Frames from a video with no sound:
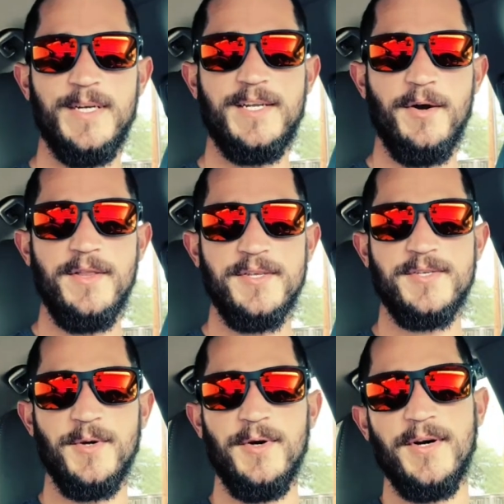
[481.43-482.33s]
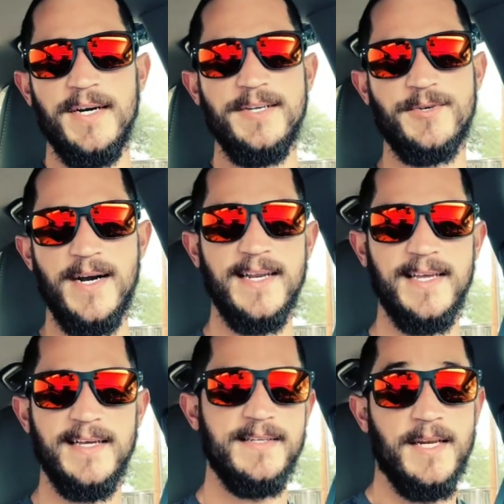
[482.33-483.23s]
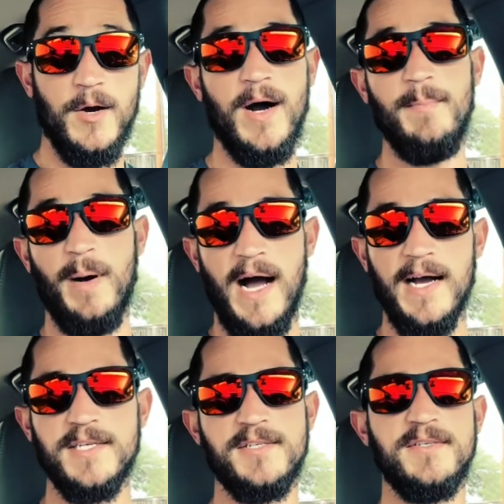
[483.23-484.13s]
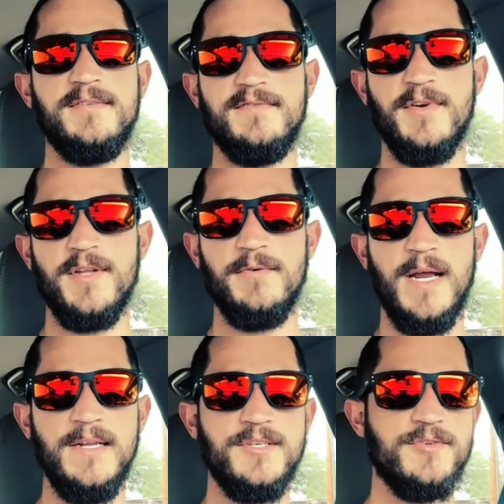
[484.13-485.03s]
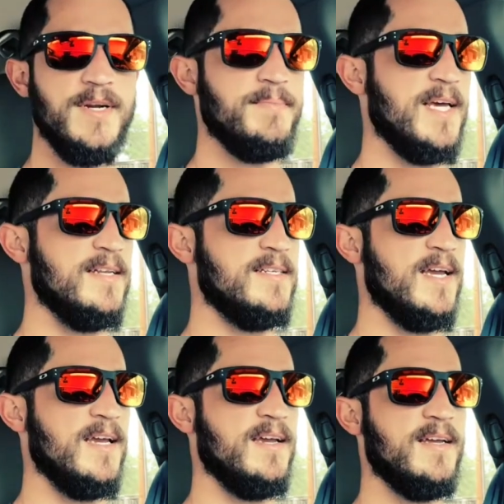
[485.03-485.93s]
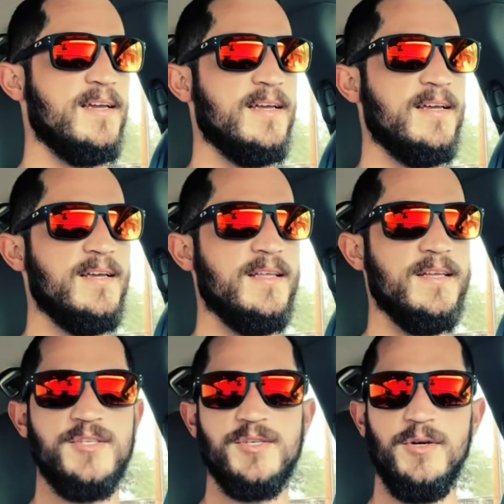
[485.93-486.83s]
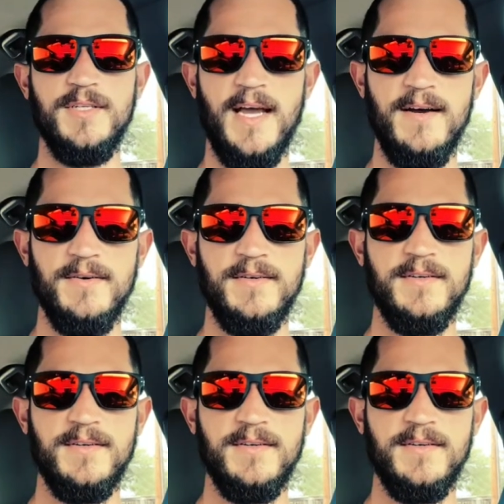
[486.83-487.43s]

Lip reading: go to the store and try to get, you know, a box for their range trip that day, it sold out.